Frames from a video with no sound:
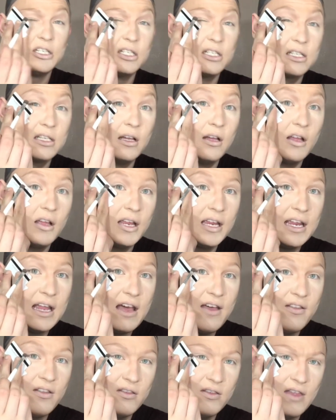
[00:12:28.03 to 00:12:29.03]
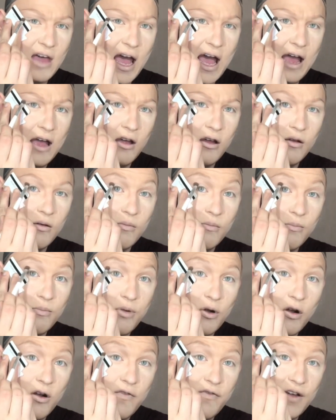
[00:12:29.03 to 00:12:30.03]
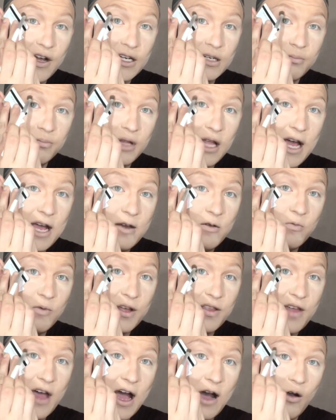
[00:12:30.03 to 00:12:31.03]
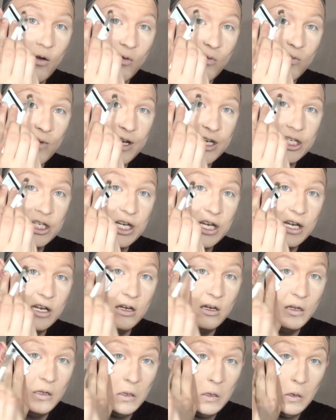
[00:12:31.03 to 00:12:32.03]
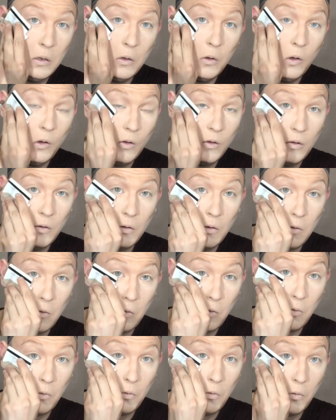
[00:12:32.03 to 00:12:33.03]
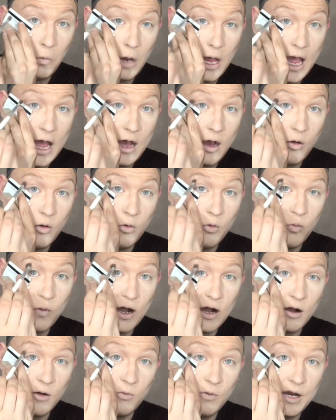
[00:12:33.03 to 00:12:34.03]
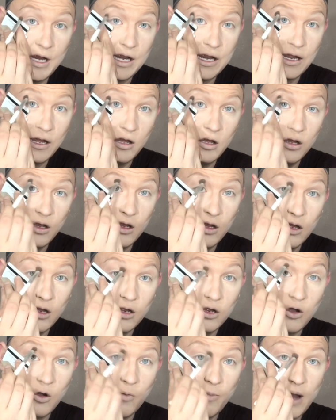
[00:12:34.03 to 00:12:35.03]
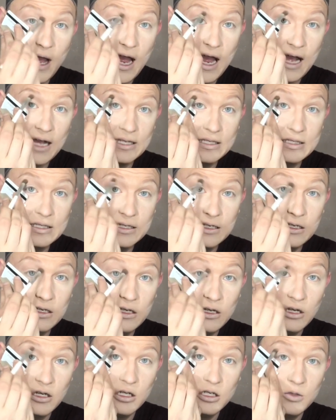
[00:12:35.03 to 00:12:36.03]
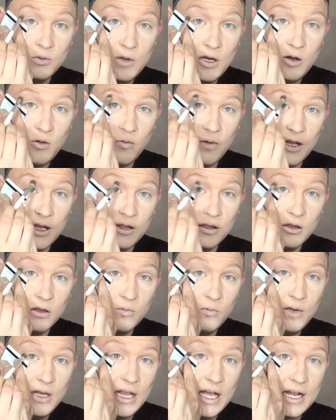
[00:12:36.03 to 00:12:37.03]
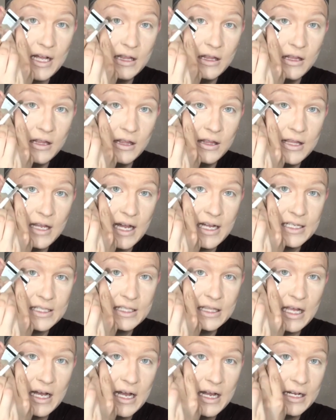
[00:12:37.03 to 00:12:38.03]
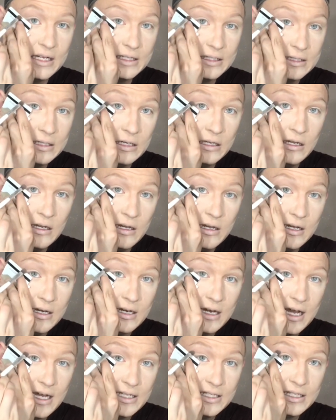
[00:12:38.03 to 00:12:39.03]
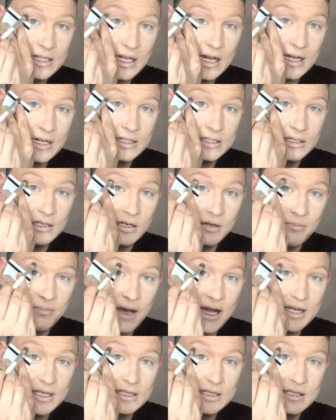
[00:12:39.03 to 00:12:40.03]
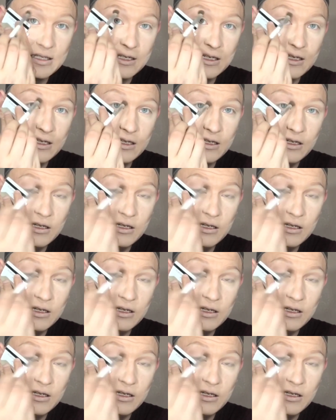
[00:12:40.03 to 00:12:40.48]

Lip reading: just get that perfect blend without reaching out where we go past. So we like nice lines. Nice lines look best.